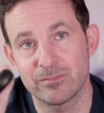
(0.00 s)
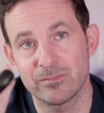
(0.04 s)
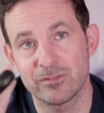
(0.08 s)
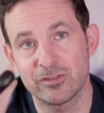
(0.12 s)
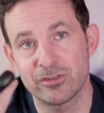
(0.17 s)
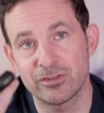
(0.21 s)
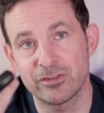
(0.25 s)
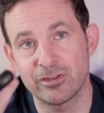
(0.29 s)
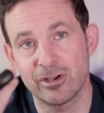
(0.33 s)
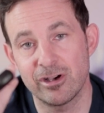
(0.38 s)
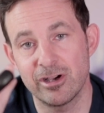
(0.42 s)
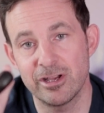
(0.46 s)

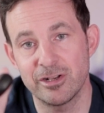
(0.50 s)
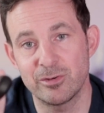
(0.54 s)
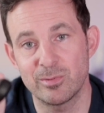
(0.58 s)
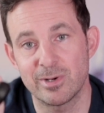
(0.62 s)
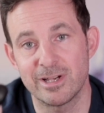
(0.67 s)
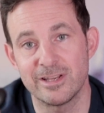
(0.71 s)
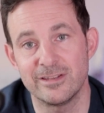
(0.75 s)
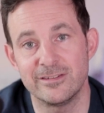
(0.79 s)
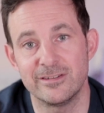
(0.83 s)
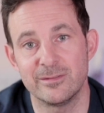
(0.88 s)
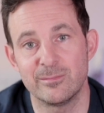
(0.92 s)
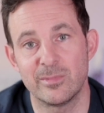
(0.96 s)

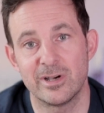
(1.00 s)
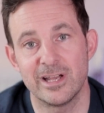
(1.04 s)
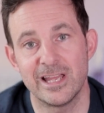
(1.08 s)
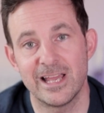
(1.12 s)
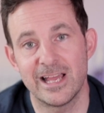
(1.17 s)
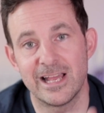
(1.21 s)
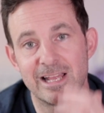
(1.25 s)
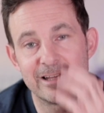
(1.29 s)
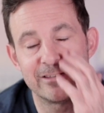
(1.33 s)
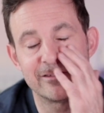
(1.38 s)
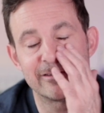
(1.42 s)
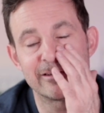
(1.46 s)
sideways in my
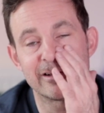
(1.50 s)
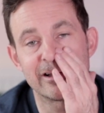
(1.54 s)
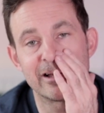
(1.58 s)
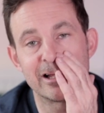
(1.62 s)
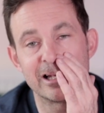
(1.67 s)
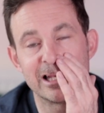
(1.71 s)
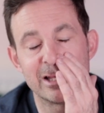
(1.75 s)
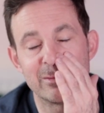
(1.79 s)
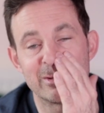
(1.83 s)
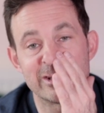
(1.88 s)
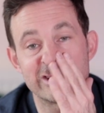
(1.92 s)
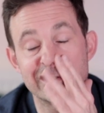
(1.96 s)
hand
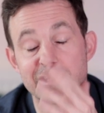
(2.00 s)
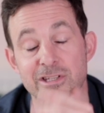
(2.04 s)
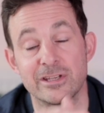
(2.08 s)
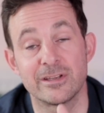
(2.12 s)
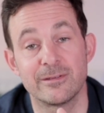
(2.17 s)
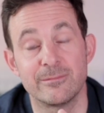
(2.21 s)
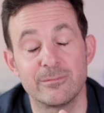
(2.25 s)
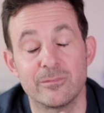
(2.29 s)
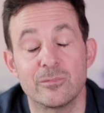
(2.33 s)
slightly, which